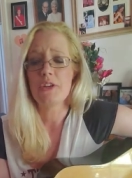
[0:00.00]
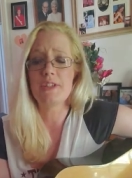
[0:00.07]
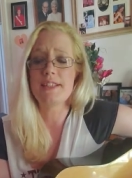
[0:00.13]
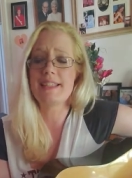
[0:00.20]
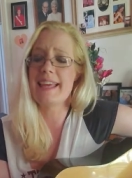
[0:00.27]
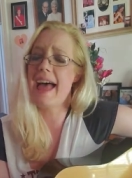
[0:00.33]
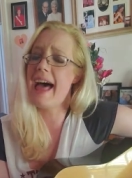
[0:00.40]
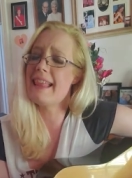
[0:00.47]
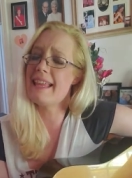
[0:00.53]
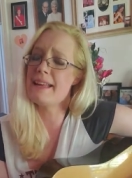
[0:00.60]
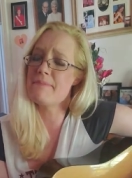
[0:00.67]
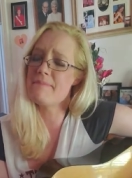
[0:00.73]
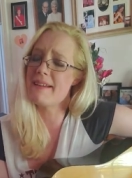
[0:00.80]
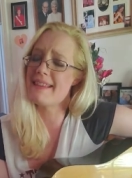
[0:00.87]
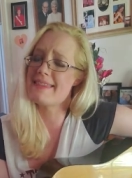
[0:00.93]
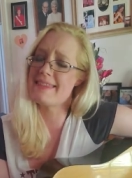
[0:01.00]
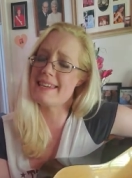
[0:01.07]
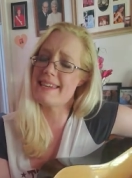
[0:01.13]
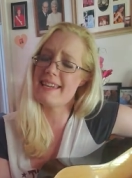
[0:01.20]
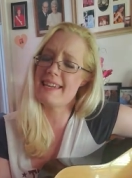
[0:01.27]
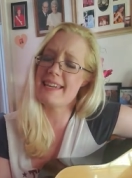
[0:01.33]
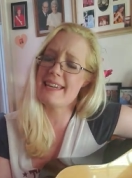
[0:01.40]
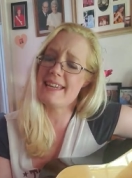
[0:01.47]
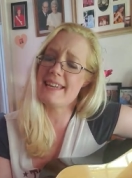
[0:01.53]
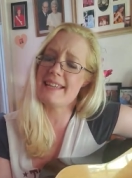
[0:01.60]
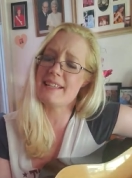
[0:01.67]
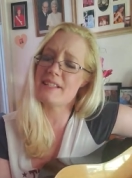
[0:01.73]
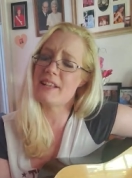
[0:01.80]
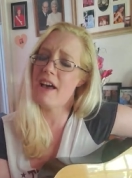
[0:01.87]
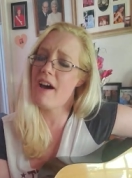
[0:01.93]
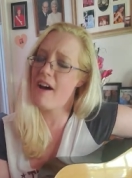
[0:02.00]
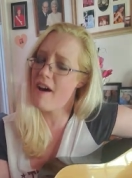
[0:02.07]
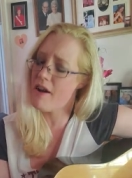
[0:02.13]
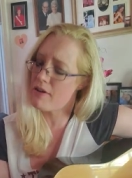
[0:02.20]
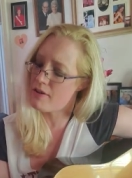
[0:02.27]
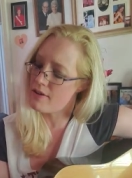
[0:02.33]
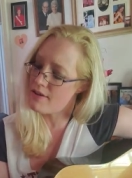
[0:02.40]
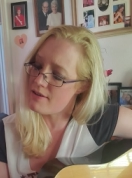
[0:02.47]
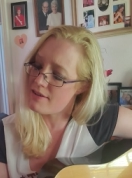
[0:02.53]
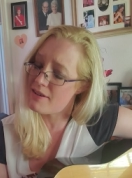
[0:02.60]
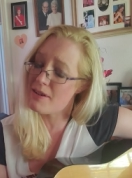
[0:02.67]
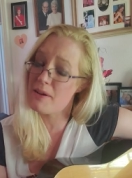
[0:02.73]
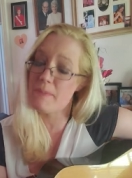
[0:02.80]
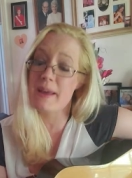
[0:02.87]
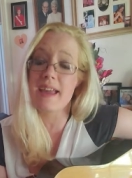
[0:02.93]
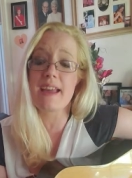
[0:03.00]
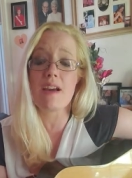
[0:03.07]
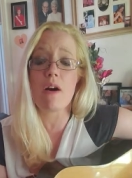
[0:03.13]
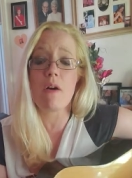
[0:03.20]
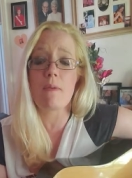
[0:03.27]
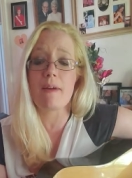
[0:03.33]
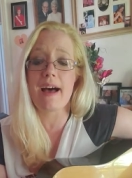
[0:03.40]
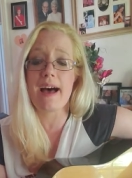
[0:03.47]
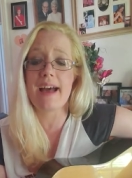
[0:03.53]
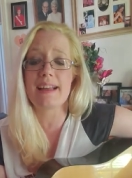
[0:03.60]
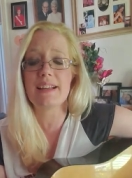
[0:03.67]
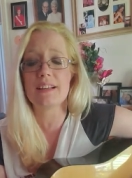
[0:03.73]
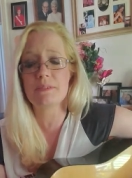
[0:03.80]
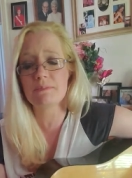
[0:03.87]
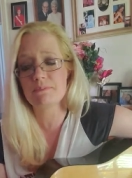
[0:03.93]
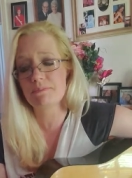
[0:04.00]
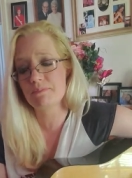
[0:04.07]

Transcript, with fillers: You're telling me things are gonna be alright.